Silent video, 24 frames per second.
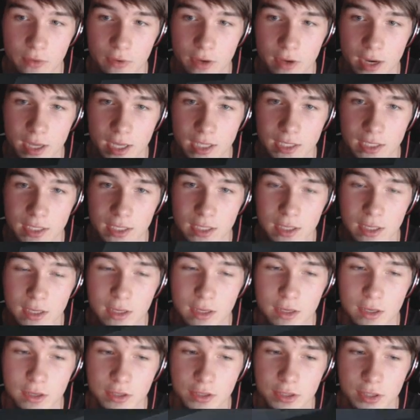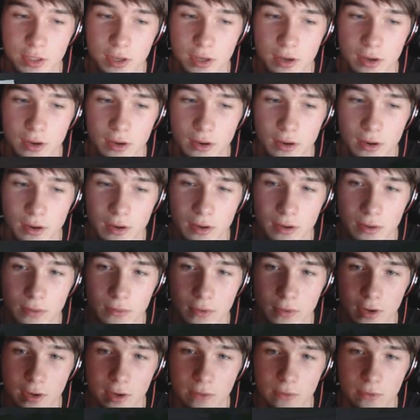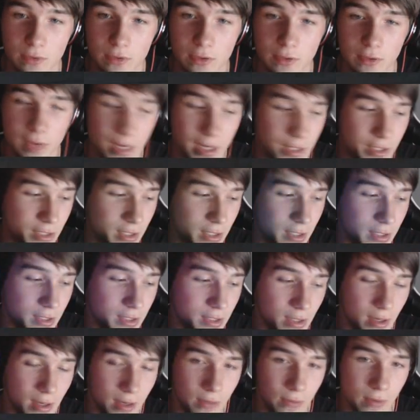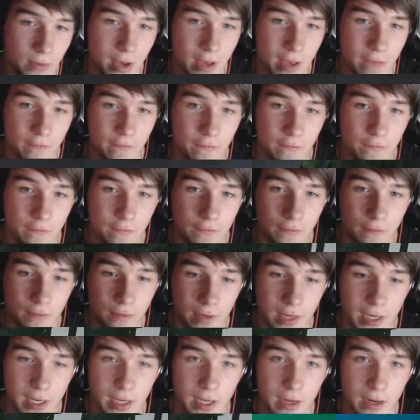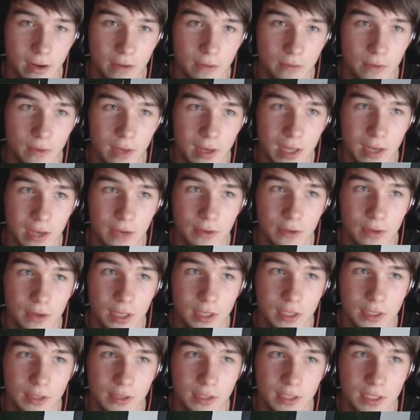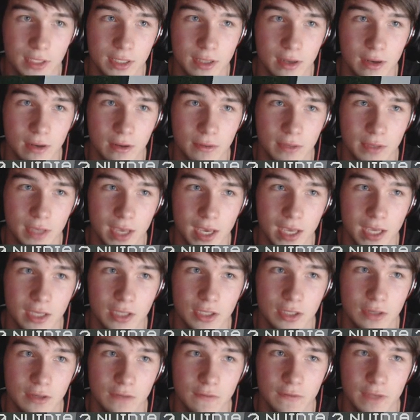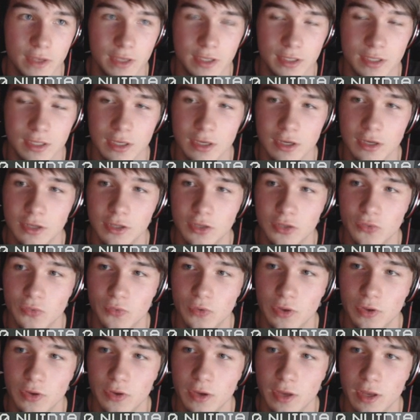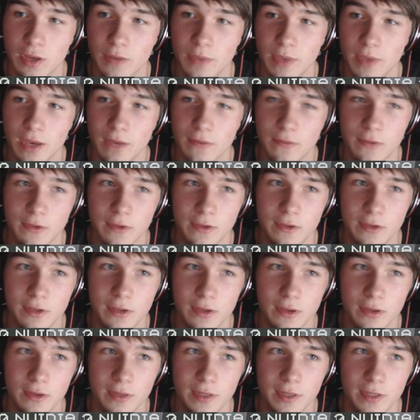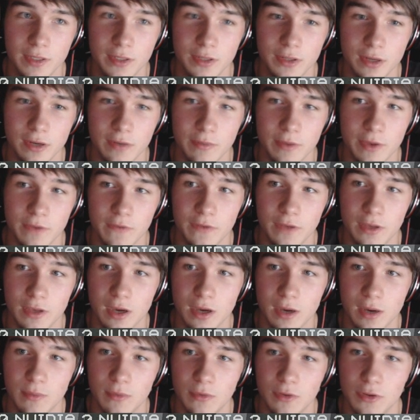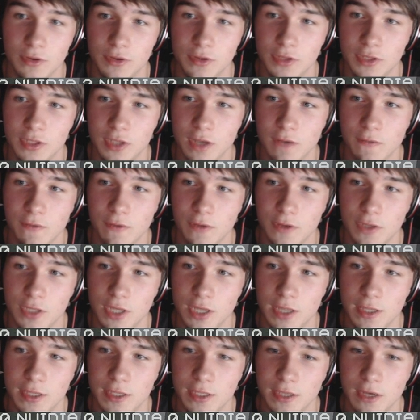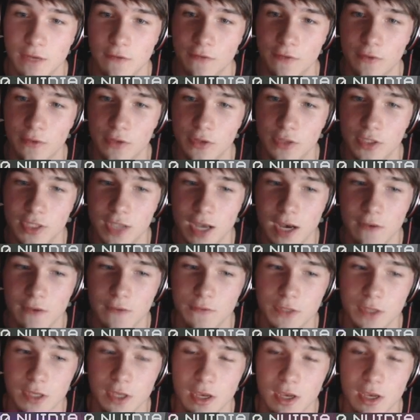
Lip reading: guys. So what I will do actually is I will F3 and I will allow you guys to see the location of this. So what you're going to be able to do is you're going to be able to come on the server and check this out for yourselves,